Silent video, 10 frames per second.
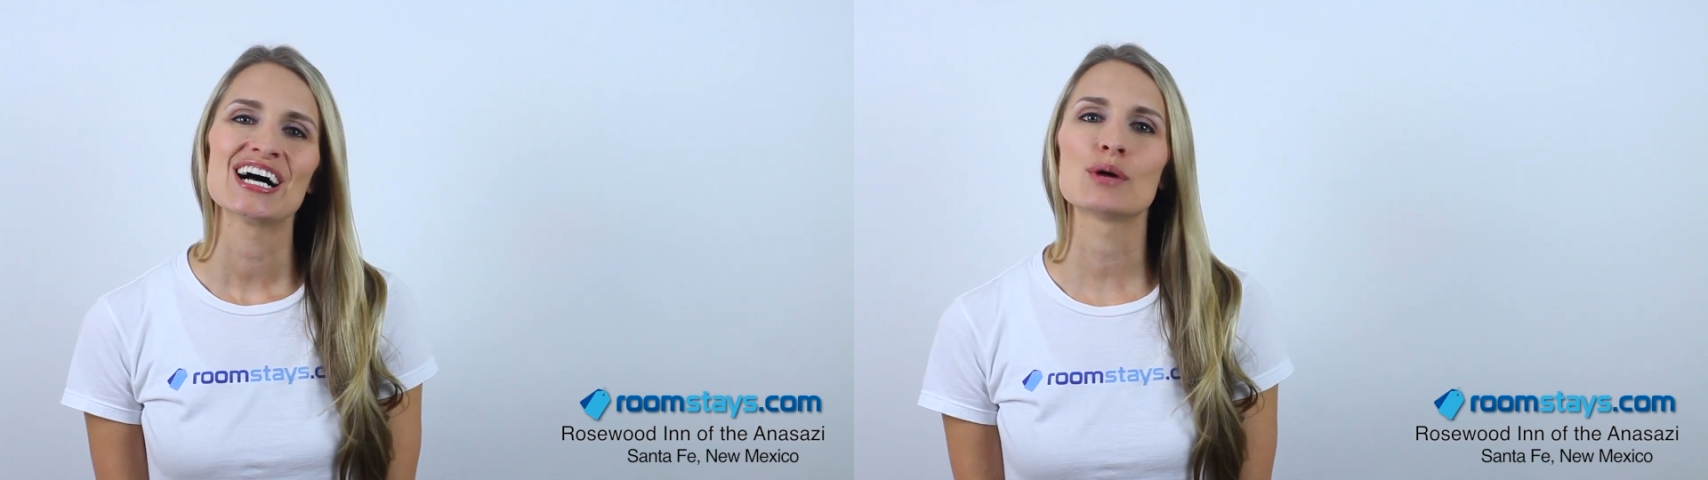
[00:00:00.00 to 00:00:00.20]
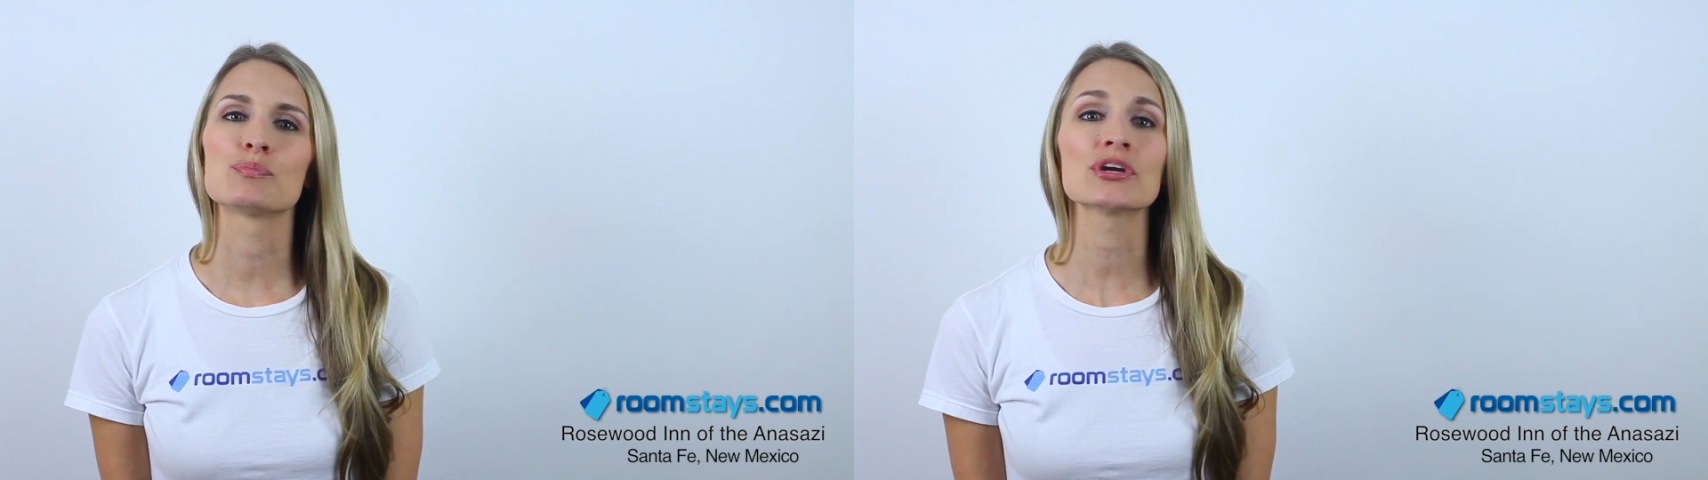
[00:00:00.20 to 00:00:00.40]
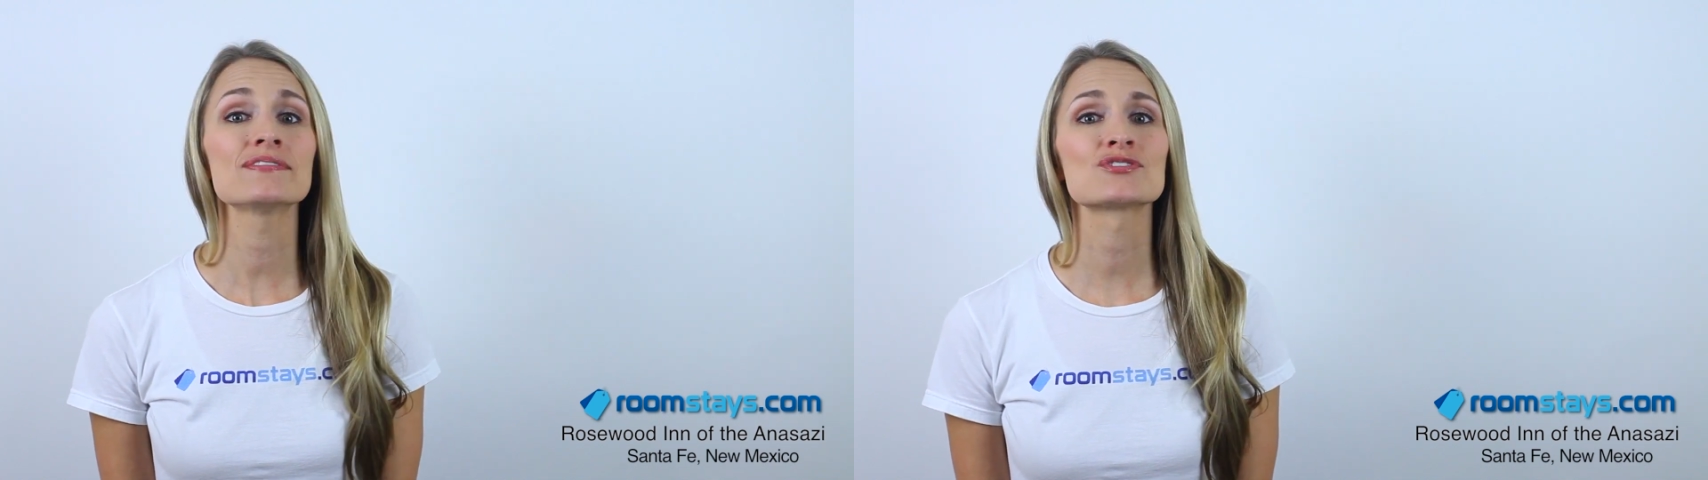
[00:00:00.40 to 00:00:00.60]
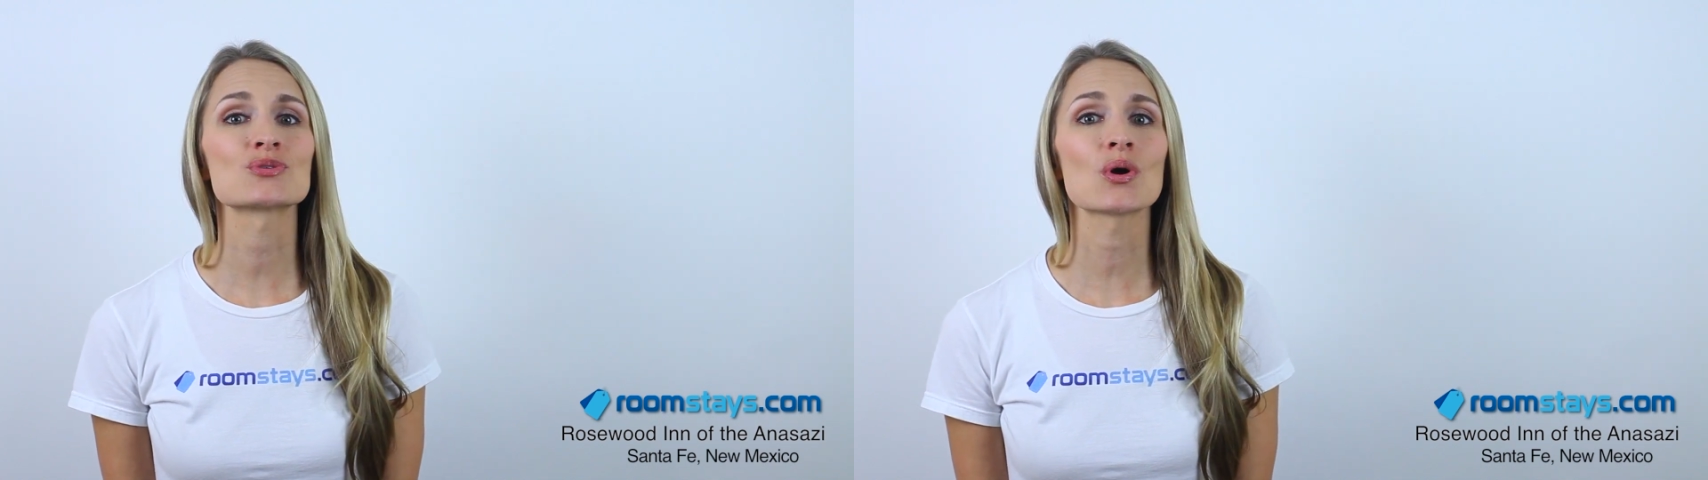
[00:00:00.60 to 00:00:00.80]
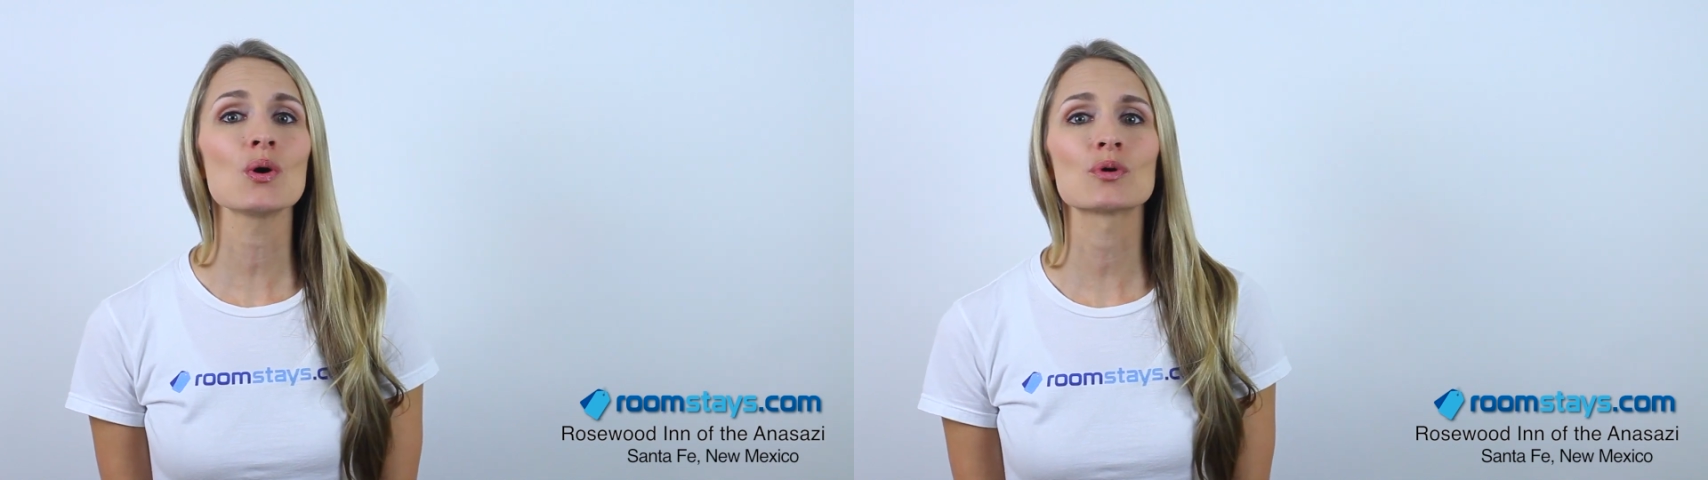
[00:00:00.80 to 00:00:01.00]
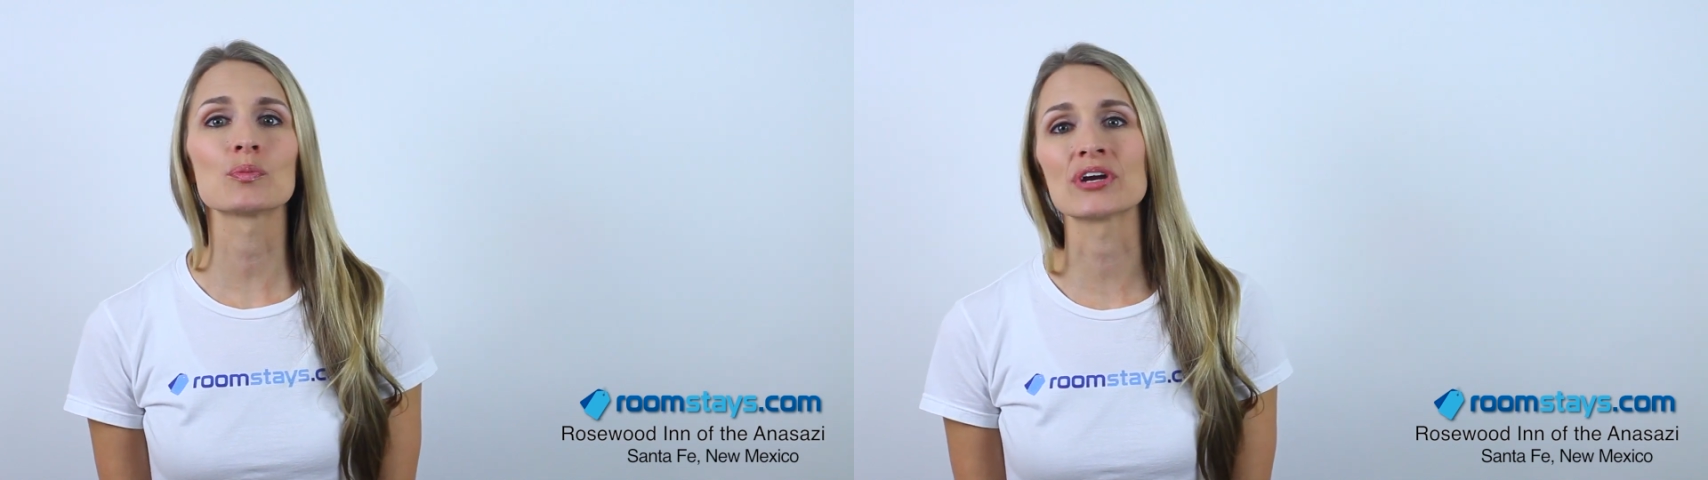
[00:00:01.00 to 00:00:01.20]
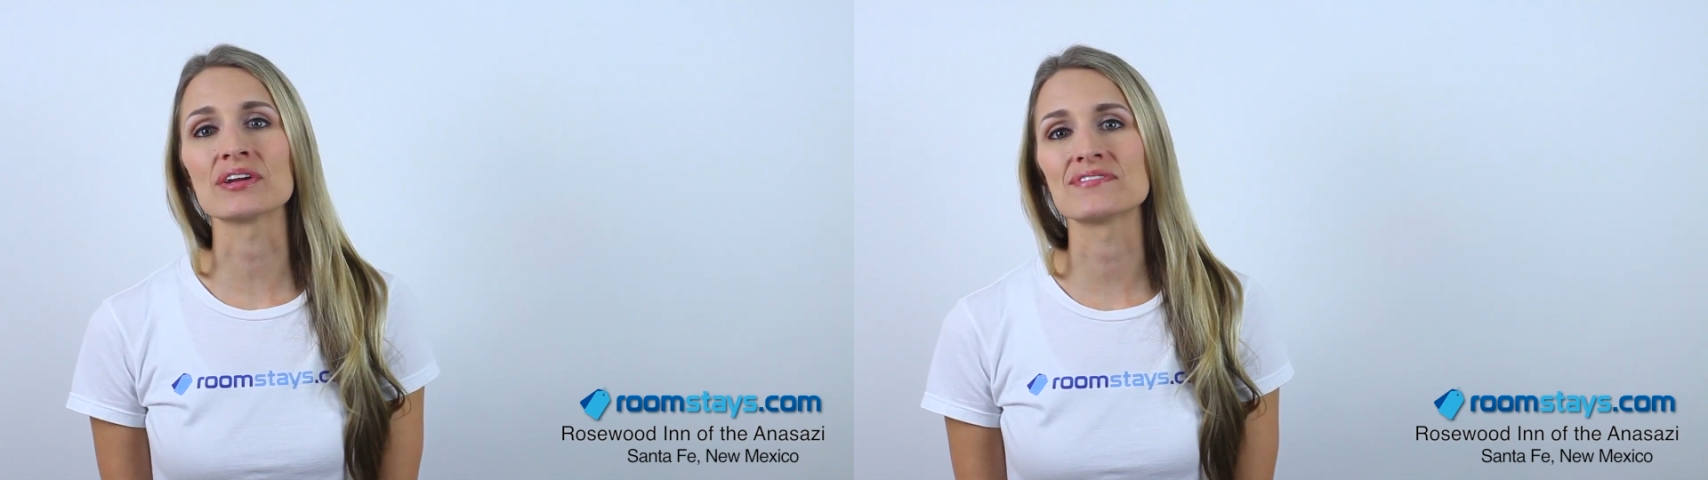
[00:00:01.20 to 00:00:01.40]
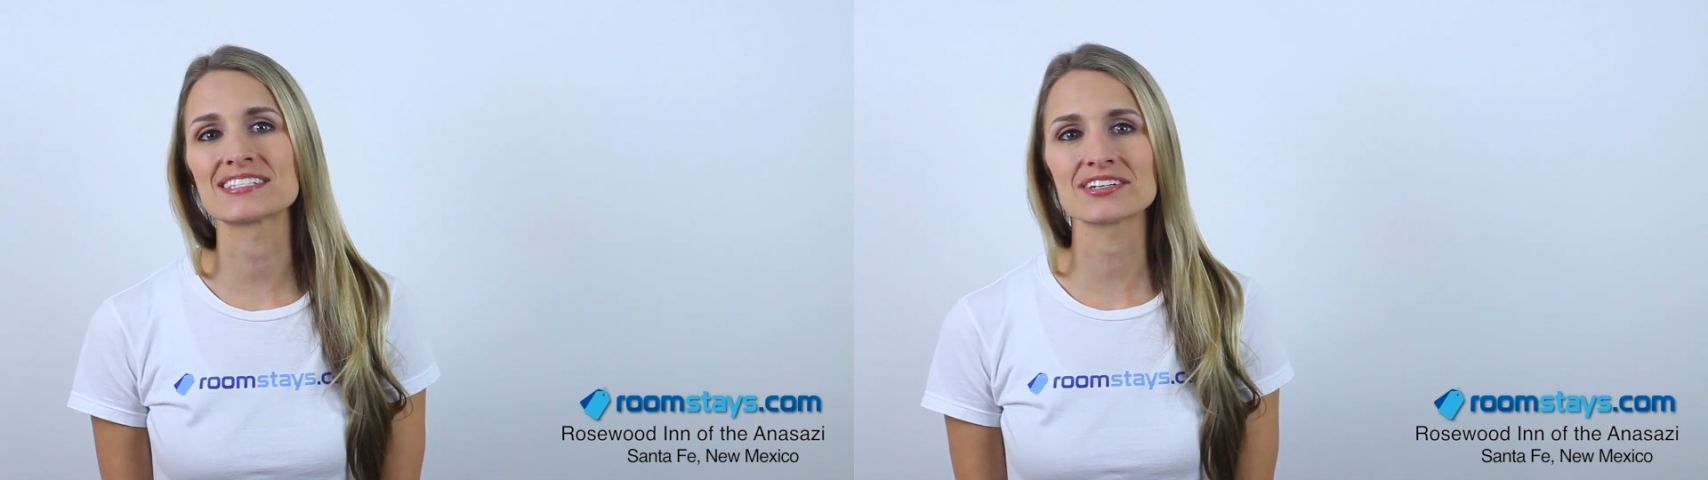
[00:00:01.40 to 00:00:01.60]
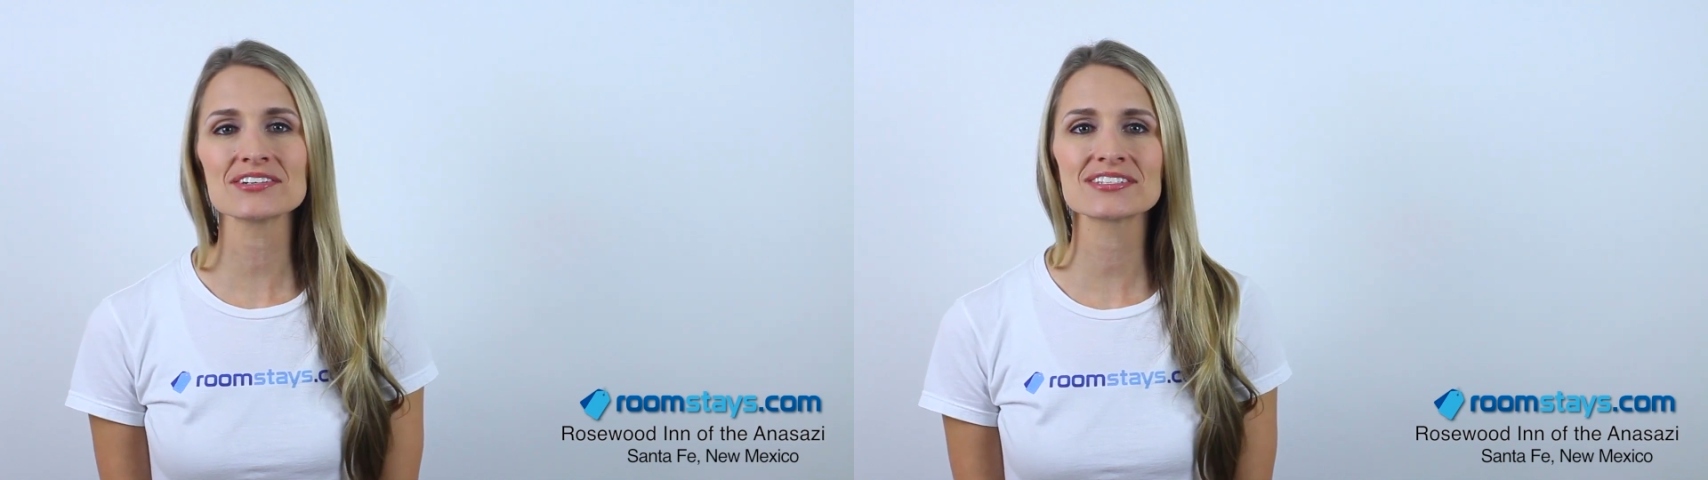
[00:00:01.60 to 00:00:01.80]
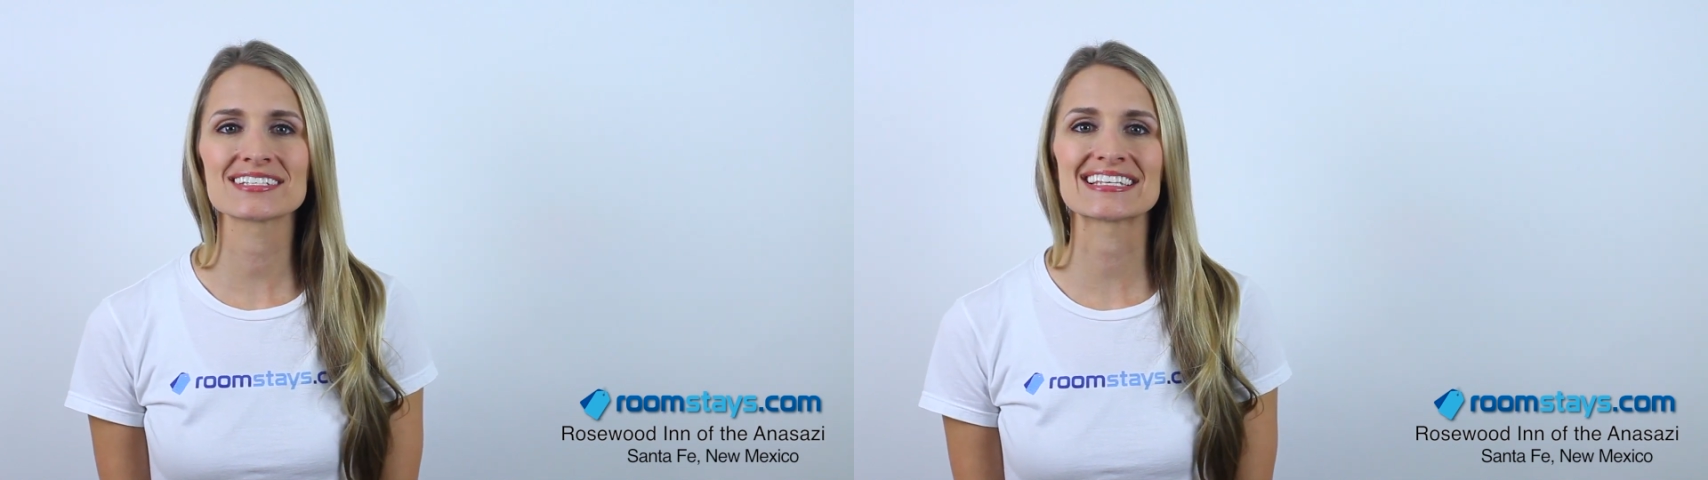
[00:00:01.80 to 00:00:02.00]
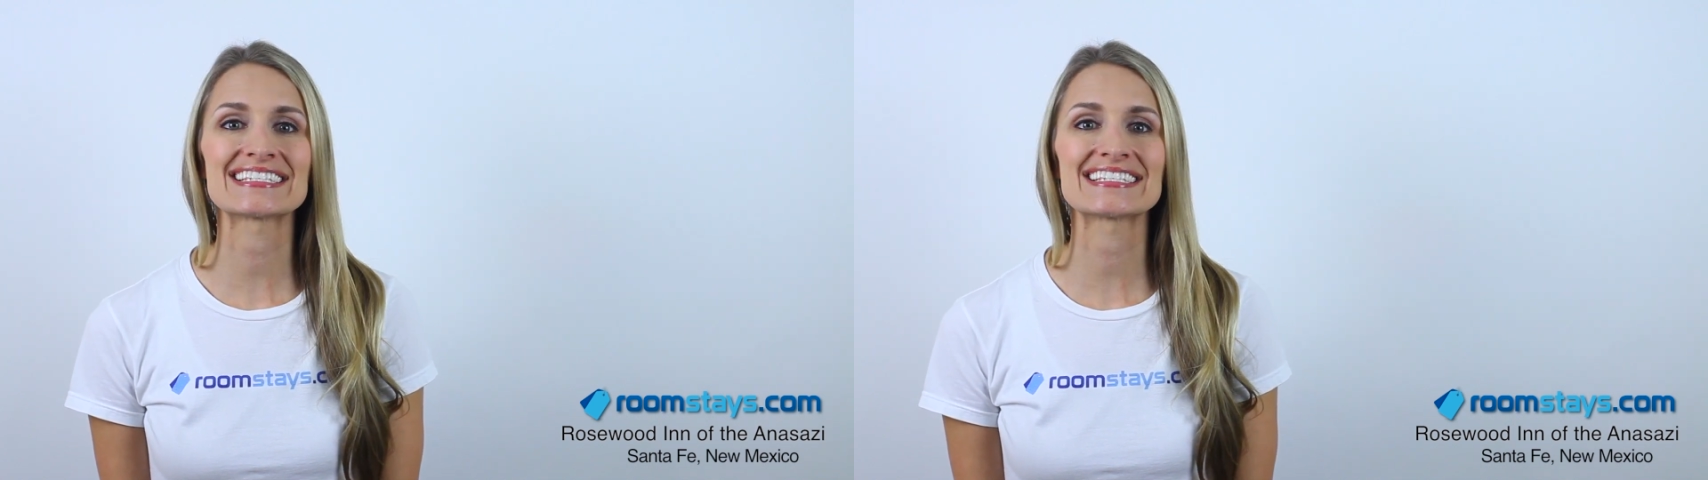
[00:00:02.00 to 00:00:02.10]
A brief stroll will bring visitors to the